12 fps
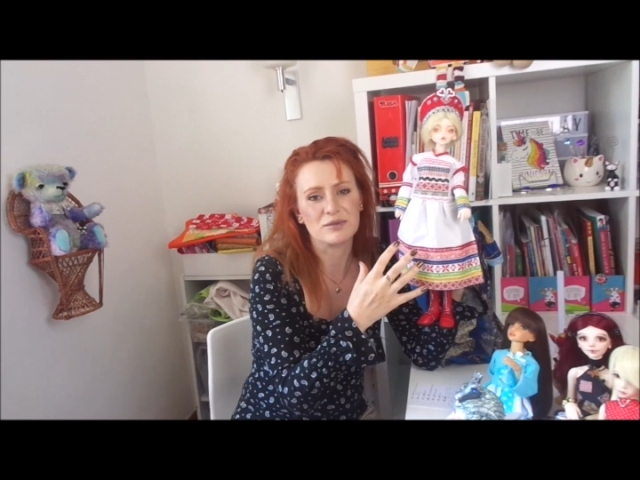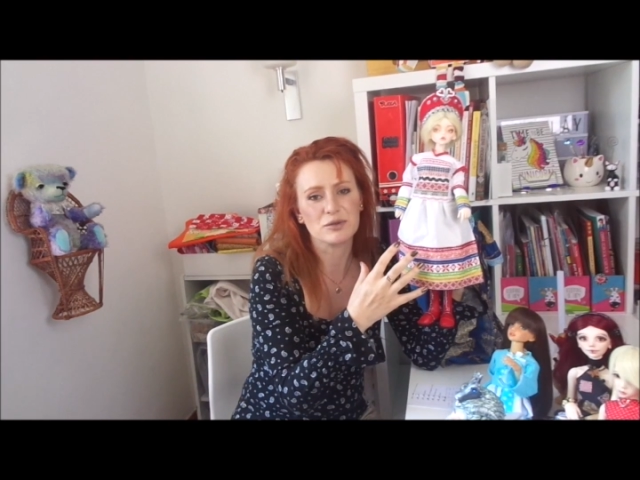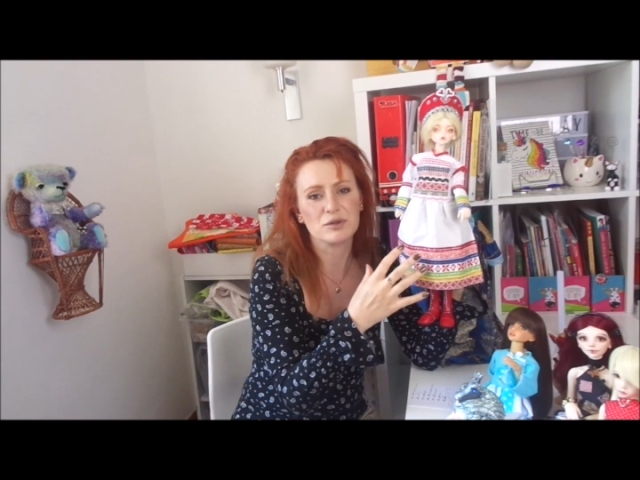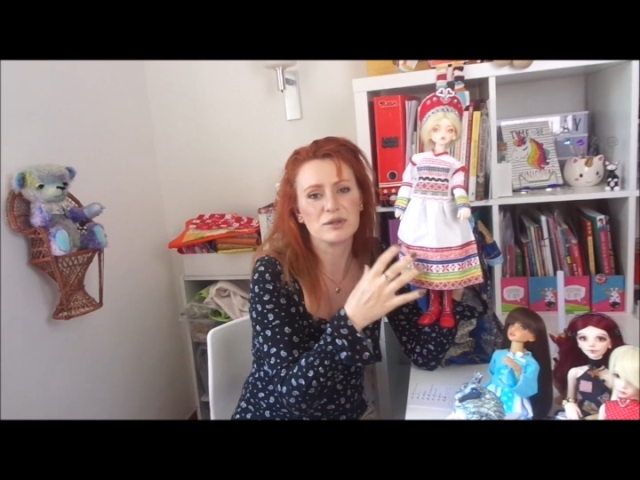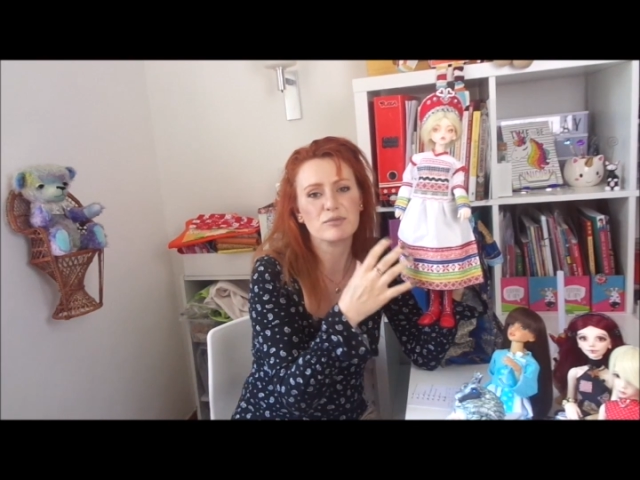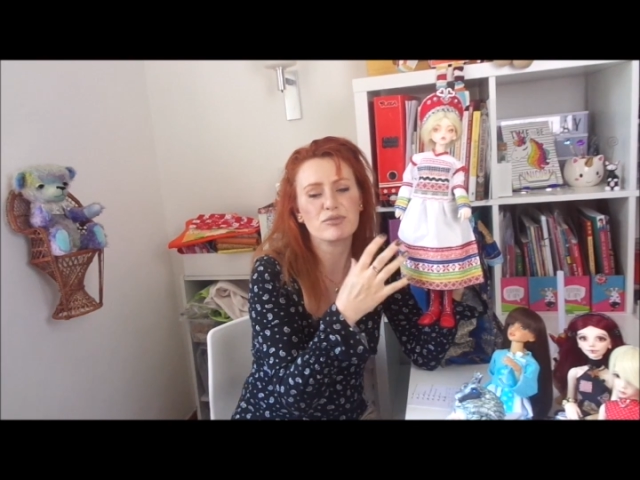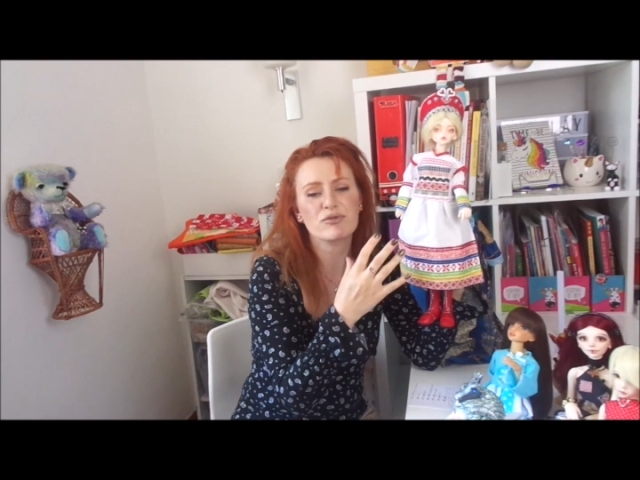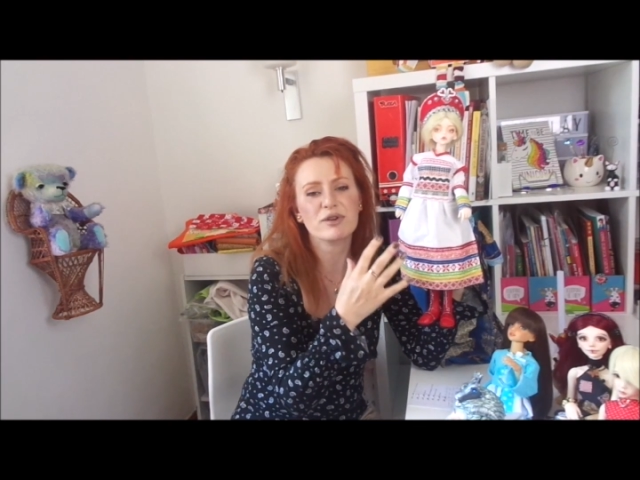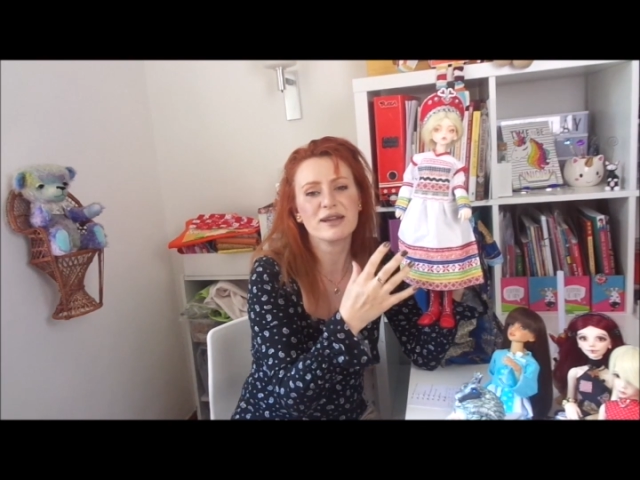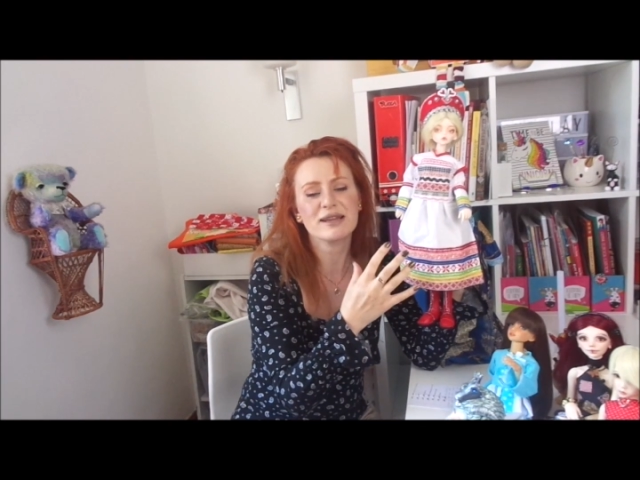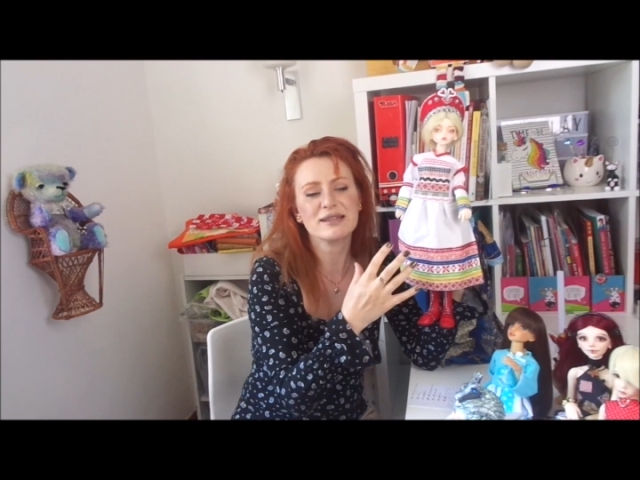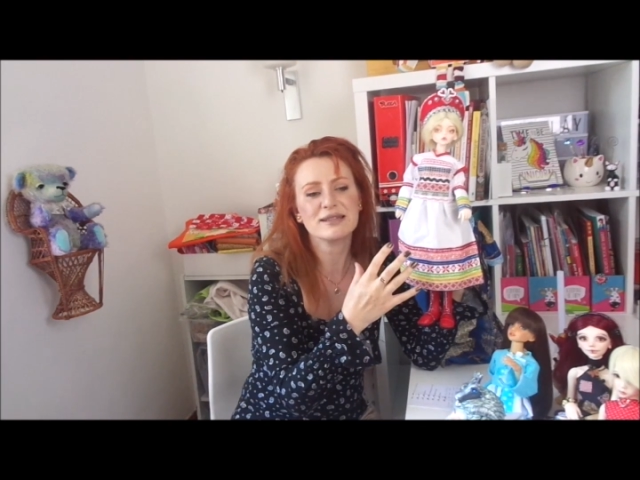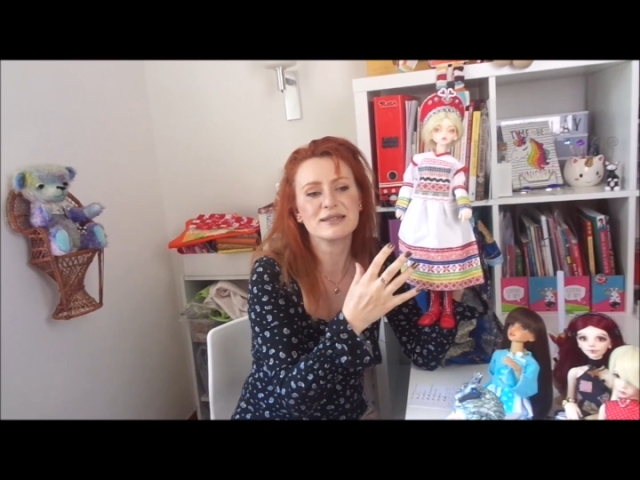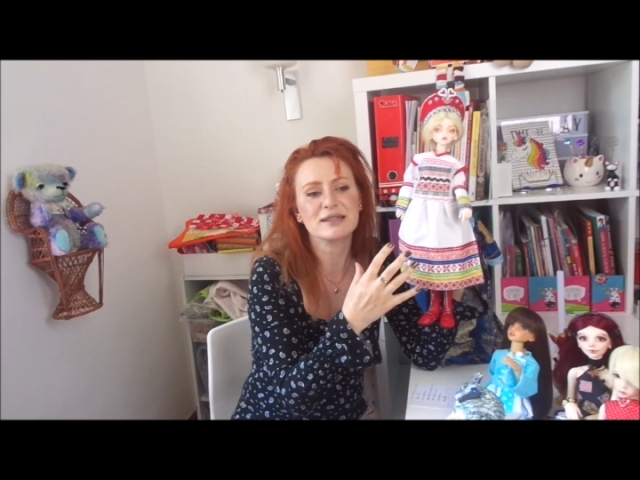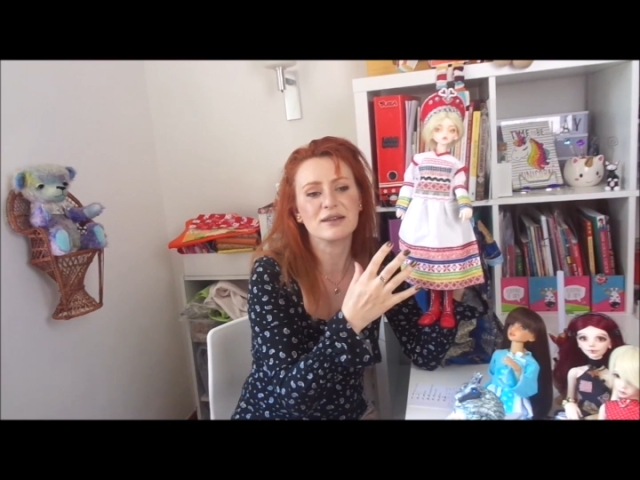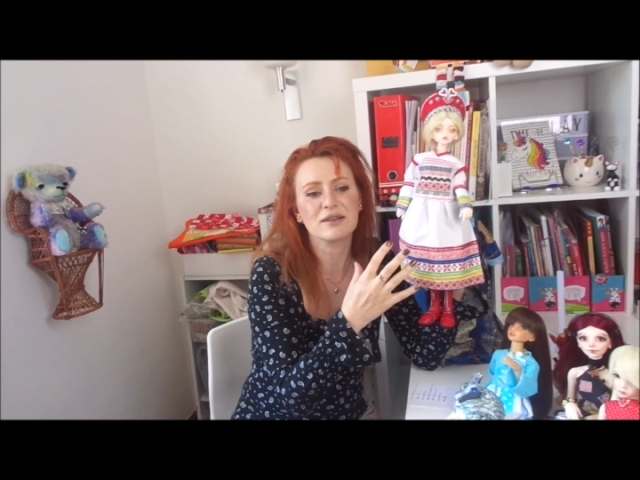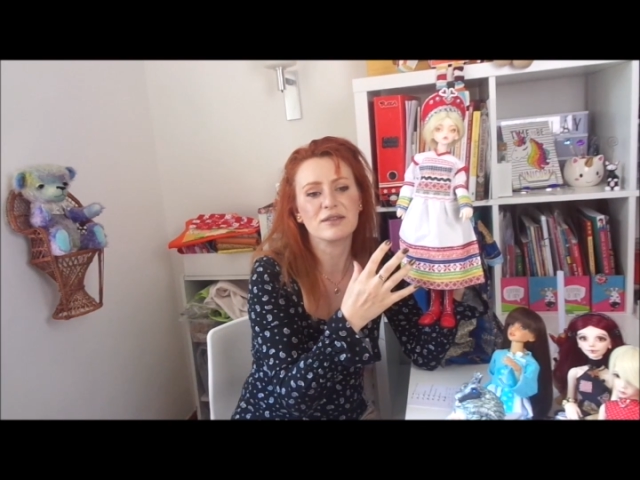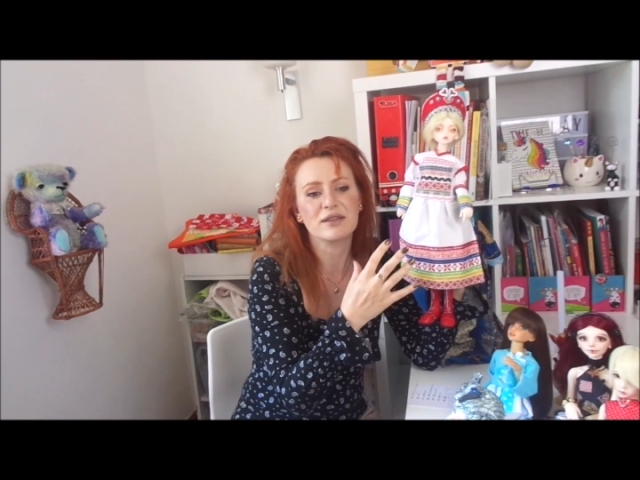So they praised
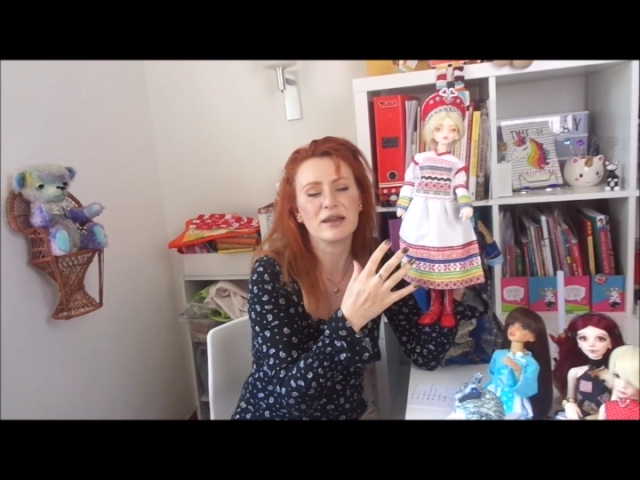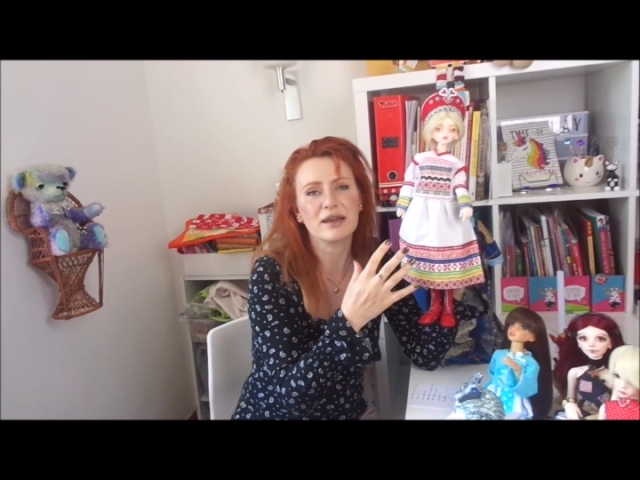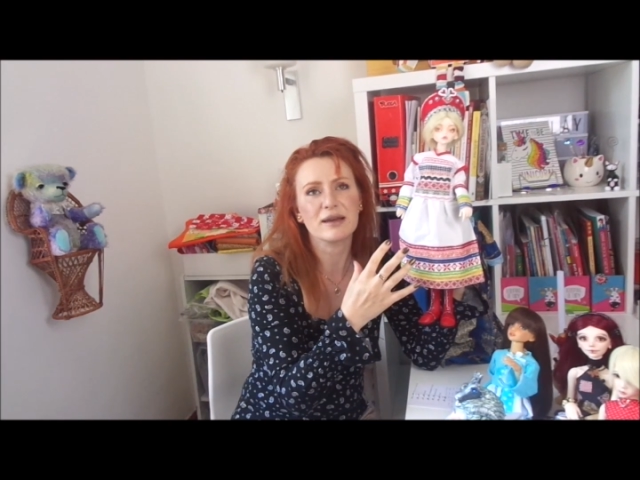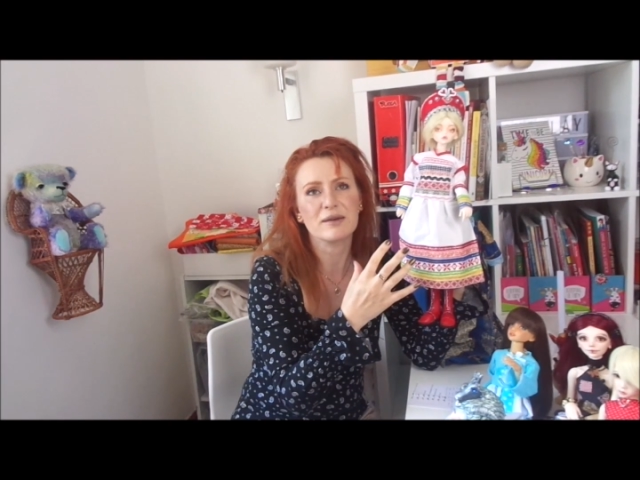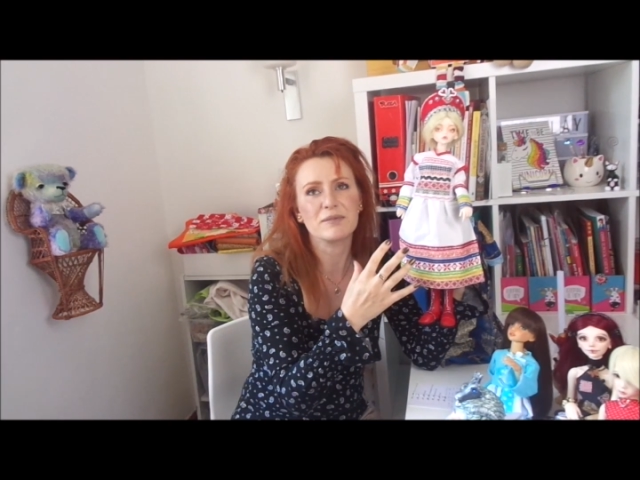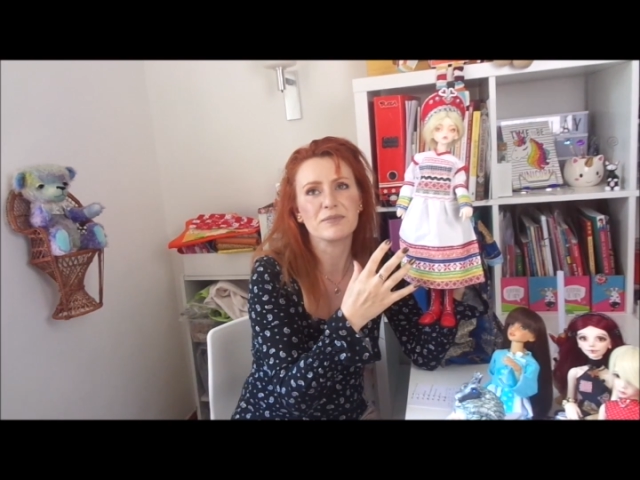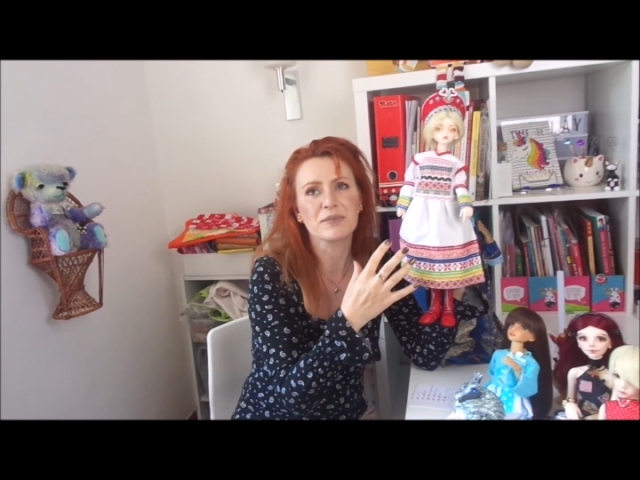their